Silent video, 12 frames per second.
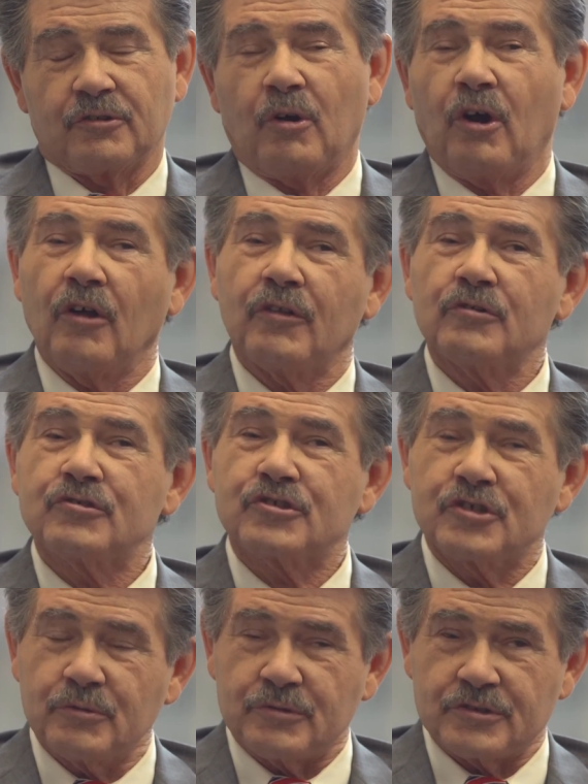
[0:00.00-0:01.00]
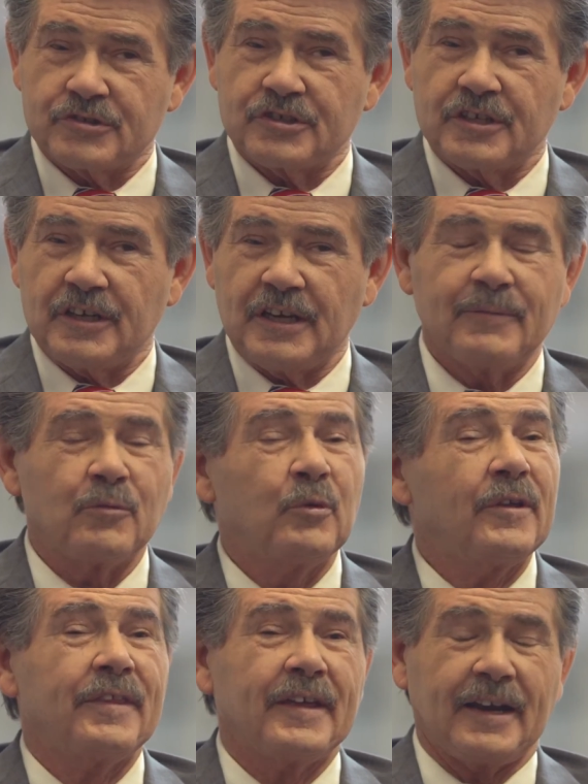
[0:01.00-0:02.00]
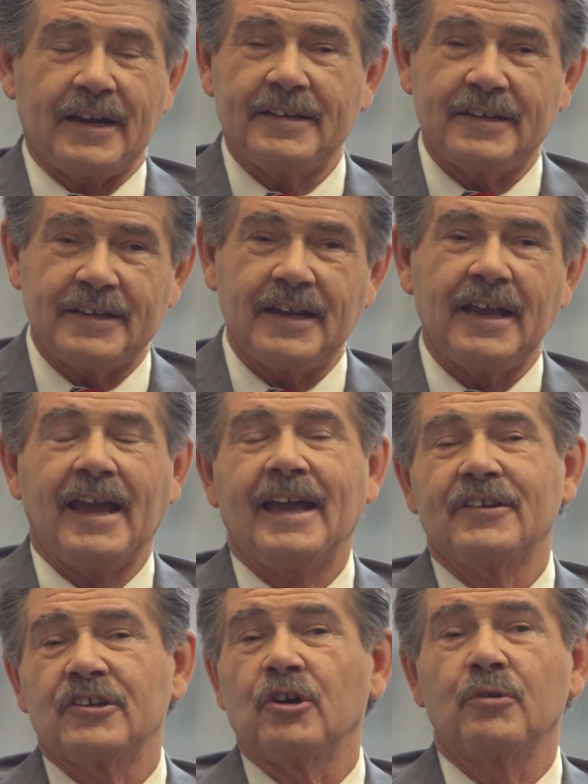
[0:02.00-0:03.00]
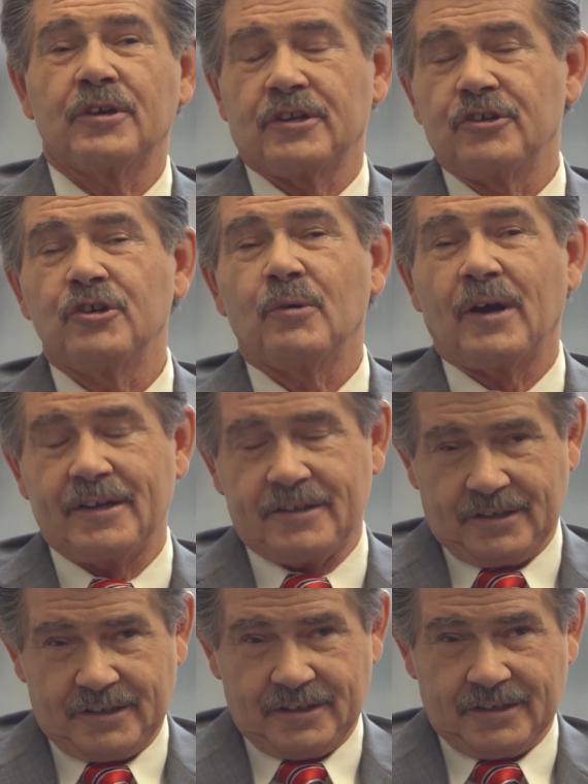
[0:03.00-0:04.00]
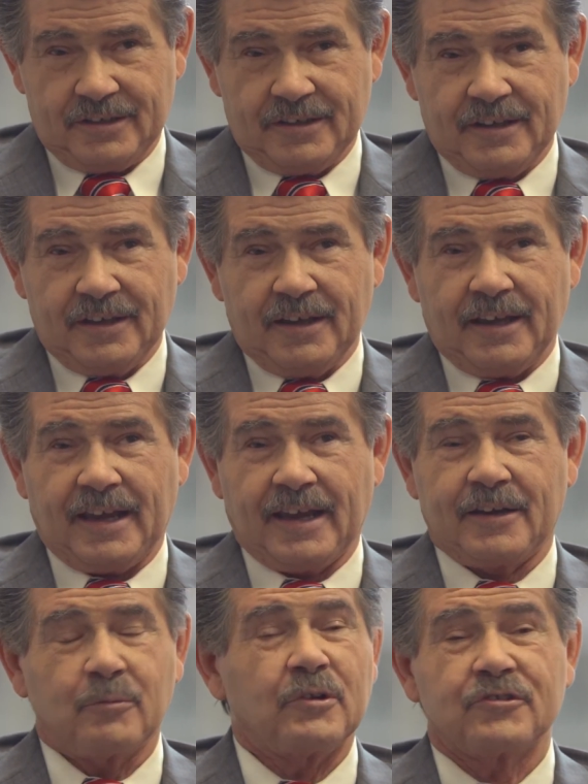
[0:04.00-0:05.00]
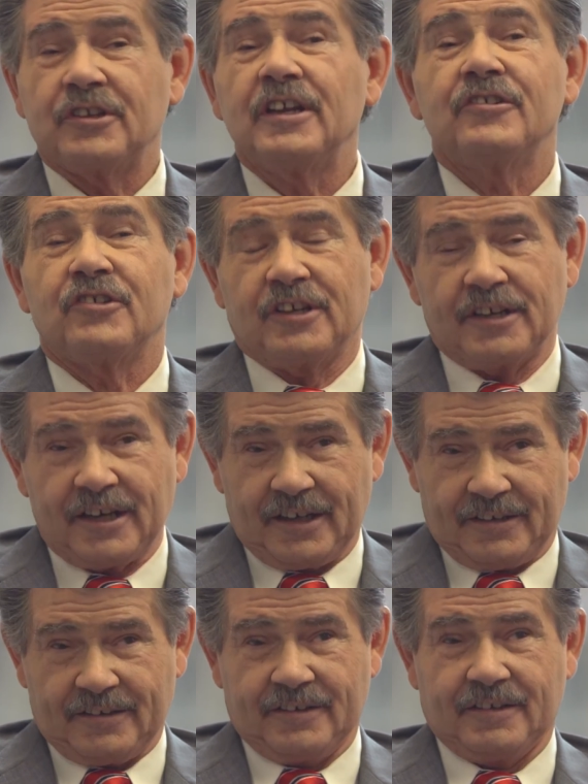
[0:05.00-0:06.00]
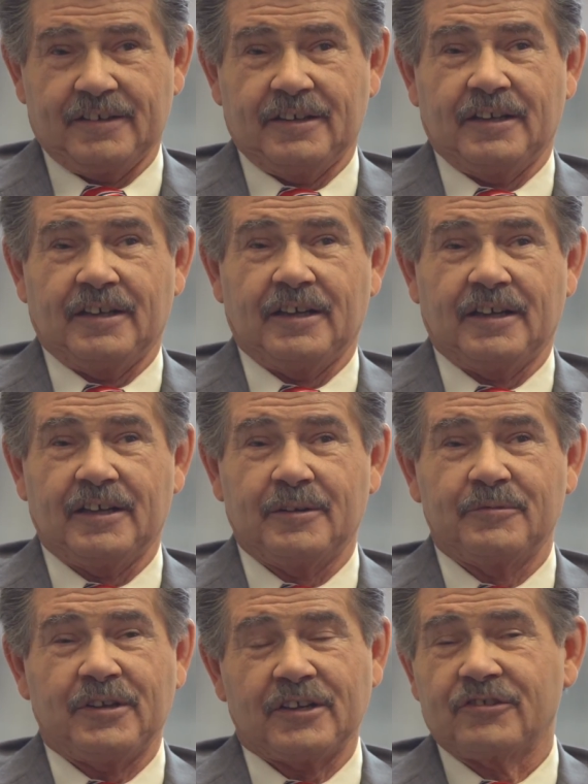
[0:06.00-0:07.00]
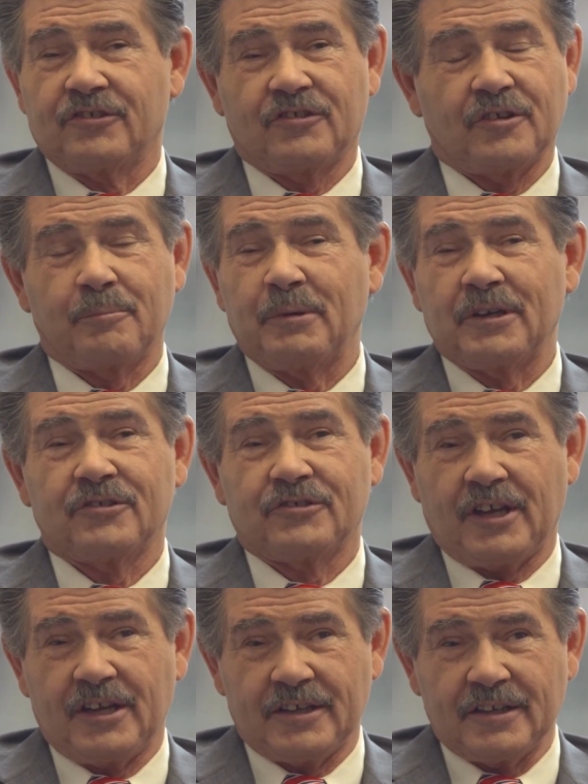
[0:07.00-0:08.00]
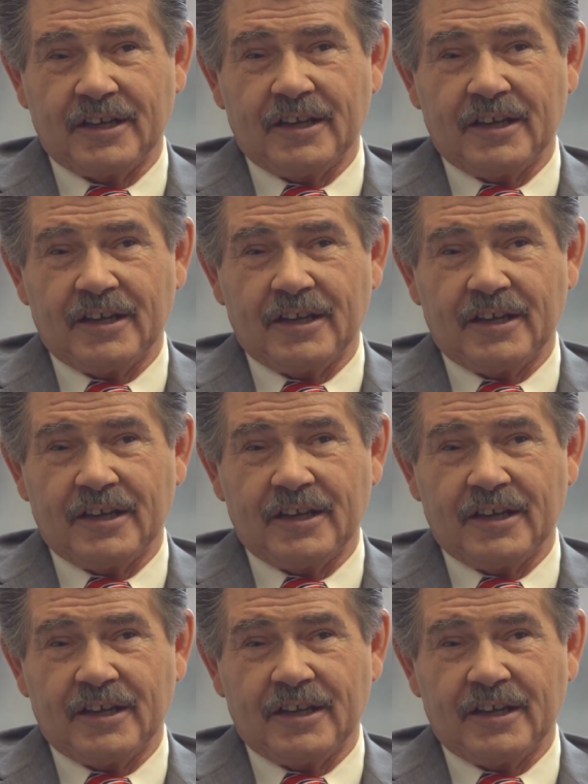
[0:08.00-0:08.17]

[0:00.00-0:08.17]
all those students, even with that ID, had to go get a new ID. And it wasn't easy to get. Texas is a big state,